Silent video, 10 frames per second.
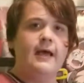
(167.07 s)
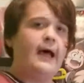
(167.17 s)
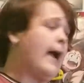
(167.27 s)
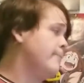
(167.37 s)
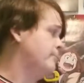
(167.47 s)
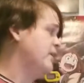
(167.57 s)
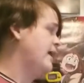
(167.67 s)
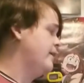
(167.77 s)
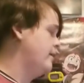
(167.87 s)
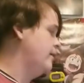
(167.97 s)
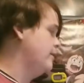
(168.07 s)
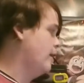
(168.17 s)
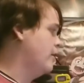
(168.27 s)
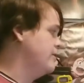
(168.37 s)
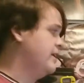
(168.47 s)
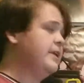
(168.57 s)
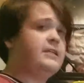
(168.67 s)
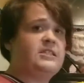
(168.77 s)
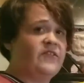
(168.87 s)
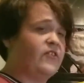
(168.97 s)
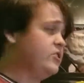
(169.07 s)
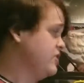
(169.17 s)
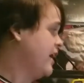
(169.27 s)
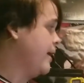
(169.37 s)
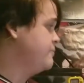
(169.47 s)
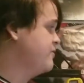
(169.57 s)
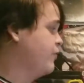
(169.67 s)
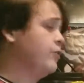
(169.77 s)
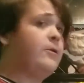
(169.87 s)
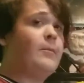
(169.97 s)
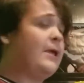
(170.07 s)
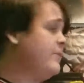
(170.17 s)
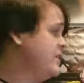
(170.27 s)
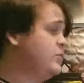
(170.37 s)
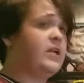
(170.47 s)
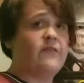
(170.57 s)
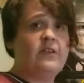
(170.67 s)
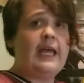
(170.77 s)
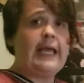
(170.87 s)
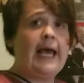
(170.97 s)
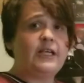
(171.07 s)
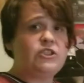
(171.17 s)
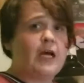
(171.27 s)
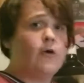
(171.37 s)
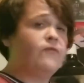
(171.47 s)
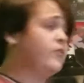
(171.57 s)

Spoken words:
I'm planning on getting different types for the babies whenever they hatch out